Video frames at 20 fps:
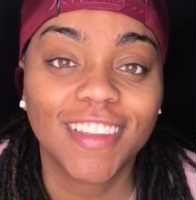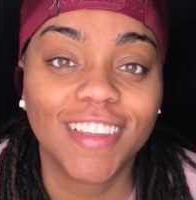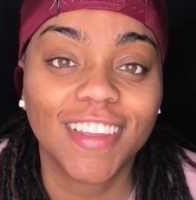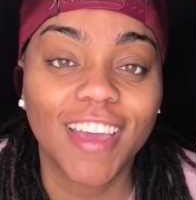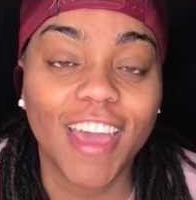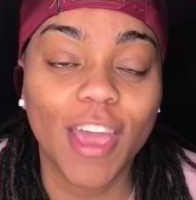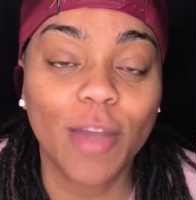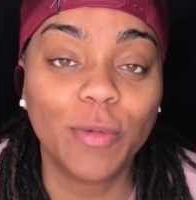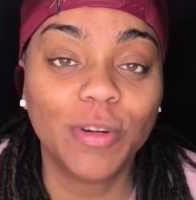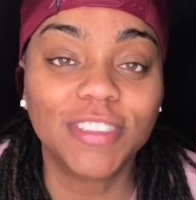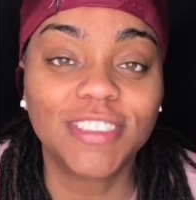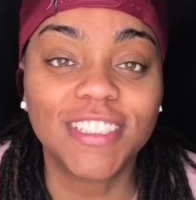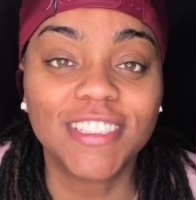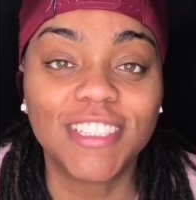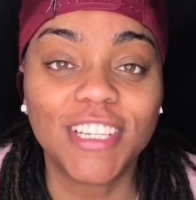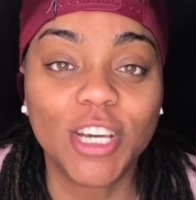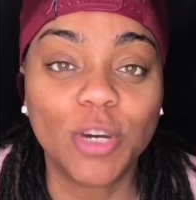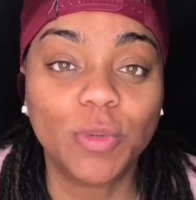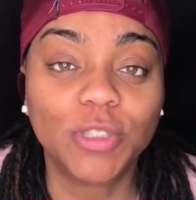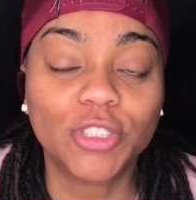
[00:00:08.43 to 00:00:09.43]
Hey, what's the
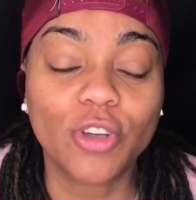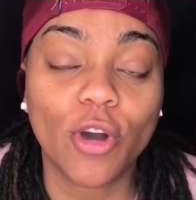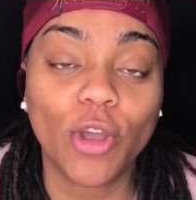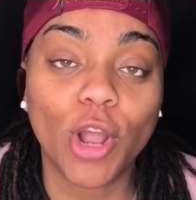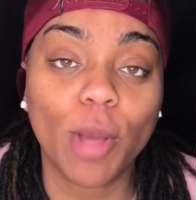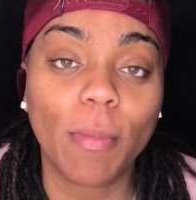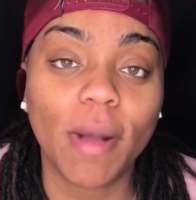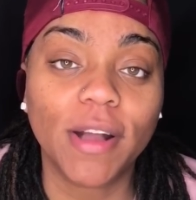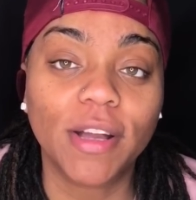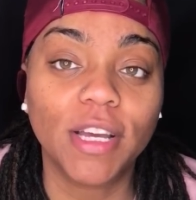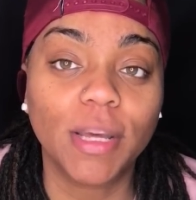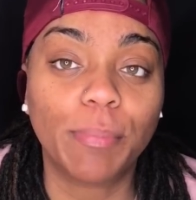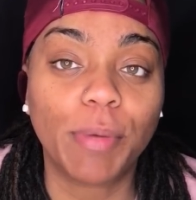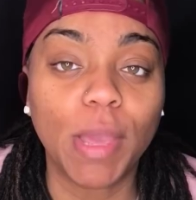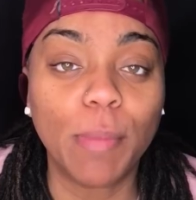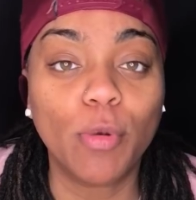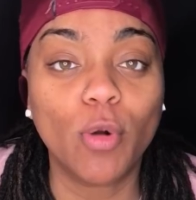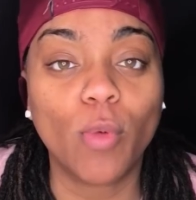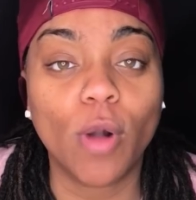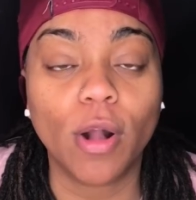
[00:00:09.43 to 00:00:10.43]
deal? What's going on, my good
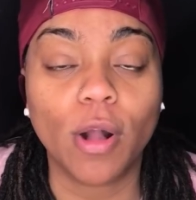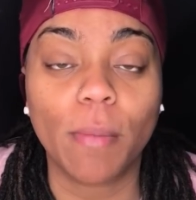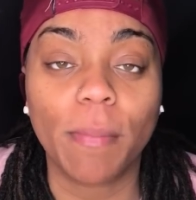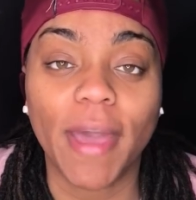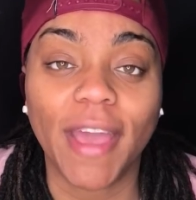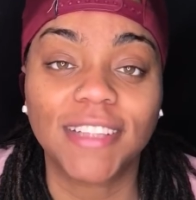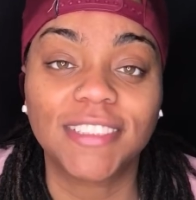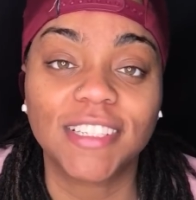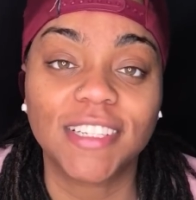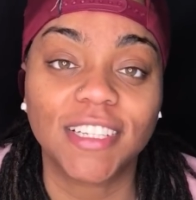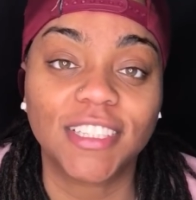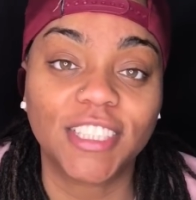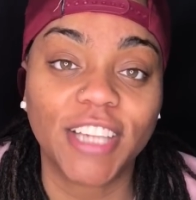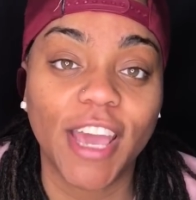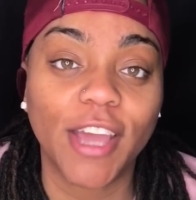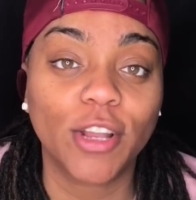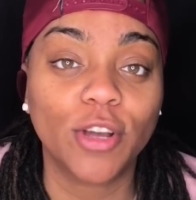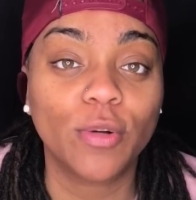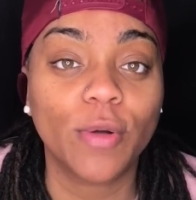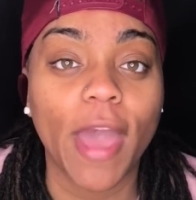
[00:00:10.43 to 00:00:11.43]
people? Welcome back to the
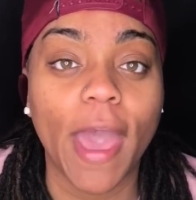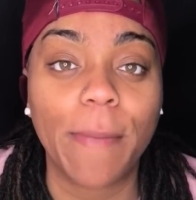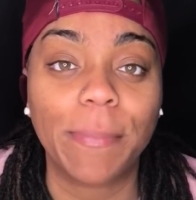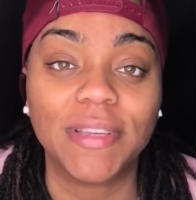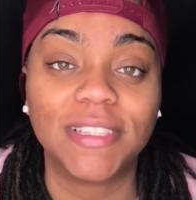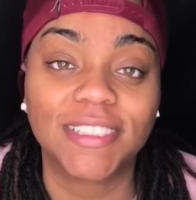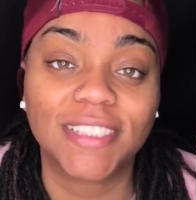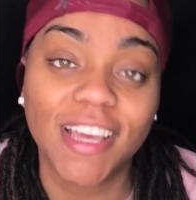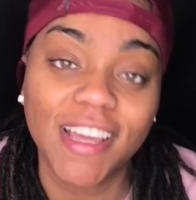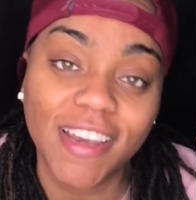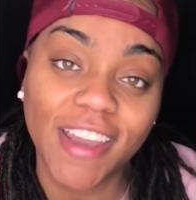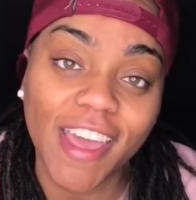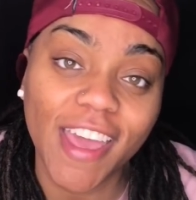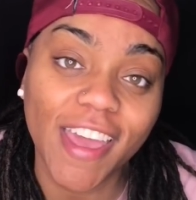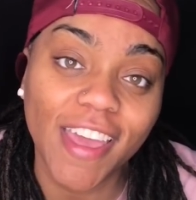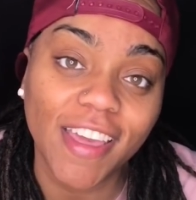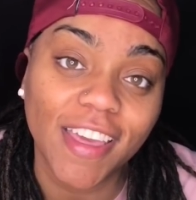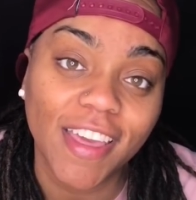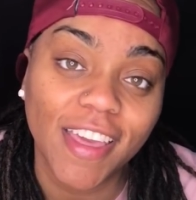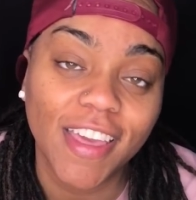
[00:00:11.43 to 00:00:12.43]
channel. Happy
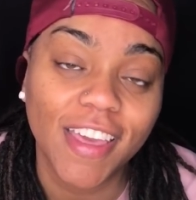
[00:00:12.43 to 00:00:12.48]
Sunday.